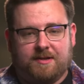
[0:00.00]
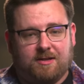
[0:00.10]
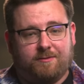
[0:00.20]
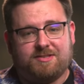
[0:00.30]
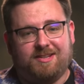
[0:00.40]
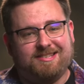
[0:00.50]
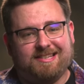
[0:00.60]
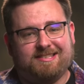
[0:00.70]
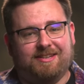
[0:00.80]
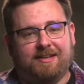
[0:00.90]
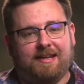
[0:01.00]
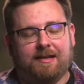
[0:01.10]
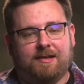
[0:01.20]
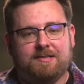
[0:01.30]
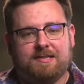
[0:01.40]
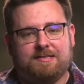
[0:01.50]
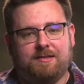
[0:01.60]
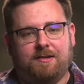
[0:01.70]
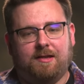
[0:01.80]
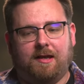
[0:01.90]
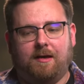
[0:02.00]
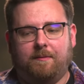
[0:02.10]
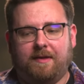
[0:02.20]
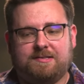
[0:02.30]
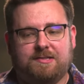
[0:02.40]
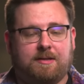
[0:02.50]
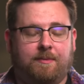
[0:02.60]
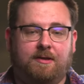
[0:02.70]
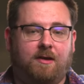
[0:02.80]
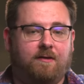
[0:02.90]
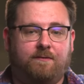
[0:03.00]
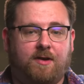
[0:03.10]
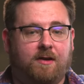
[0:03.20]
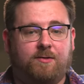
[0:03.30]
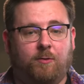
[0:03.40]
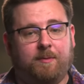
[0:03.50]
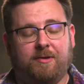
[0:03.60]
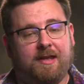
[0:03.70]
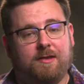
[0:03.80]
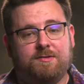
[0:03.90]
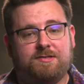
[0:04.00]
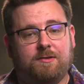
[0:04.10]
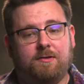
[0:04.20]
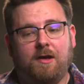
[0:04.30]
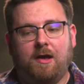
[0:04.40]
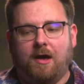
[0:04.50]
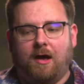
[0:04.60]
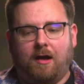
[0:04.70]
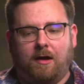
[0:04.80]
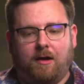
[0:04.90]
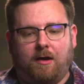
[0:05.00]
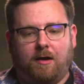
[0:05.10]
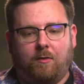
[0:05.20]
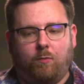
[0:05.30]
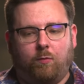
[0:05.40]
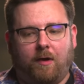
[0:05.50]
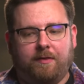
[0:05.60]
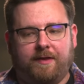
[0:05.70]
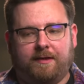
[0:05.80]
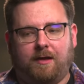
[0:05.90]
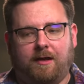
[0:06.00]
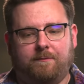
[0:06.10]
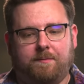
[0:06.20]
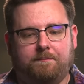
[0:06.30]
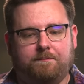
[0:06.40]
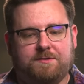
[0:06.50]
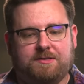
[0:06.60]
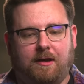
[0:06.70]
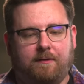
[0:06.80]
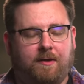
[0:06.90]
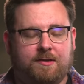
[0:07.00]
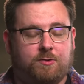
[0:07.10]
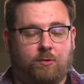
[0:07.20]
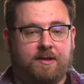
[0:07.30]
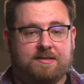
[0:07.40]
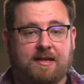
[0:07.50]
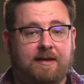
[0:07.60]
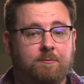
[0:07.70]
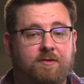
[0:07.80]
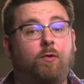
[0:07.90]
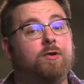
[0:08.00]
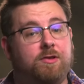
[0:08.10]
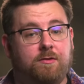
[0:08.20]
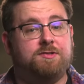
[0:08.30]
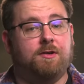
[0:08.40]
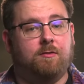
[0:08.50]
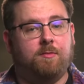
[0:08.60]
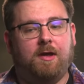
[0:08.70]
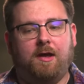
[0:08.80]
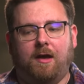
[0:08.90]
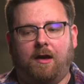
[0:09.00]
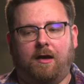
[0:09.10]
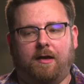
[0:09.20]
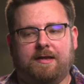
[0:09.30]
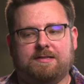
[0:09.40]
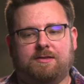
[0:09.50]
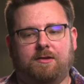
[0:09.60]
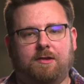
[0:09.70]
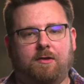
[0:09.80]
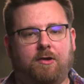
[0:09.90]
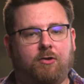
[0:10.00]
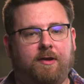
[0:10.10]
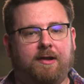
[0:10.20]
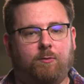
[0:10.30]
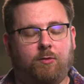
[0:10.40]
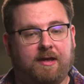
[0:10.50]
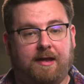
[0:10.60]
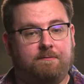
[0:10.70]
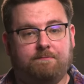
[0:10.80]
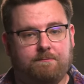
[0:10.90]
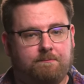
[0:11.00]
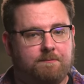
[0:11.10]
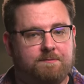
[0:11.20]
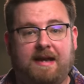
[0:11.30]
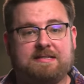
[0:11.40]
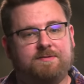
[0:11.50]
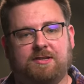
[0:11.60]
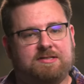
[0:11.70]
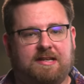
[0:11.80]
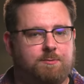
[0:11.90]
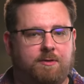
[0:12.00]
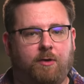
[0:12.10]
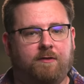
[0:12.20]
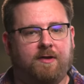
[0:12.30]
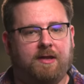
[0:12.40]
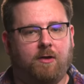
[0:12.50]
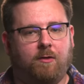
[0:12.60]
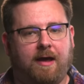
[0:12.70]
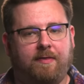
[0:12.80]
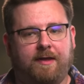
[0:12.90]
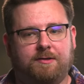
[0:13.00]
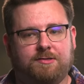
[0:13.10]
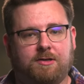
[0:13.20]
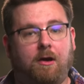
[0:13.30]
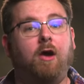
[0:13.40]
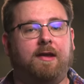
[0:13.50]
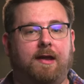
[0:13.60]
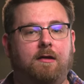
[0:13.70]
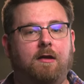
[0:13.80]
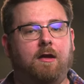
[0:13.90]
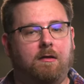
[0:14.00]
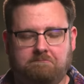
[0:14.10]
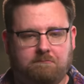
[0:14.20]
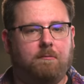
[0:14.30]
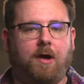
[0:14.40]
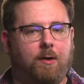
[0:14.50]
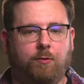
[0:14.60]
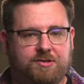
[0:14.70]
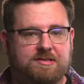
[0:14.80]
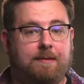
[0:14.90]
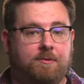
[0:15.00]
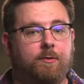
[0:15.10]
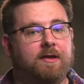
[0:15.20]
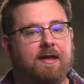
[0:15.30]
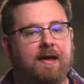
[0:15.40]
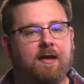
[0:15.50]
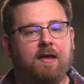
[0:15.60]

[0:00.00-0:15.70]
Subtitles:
myself as consistently inconsistent. That's just something that I've kind of told people to get used to. One thing that I saw on the internet, even before YouTube, is that, you know, a creator will get massive success with one video and then just go, okay, I will just keep doing that.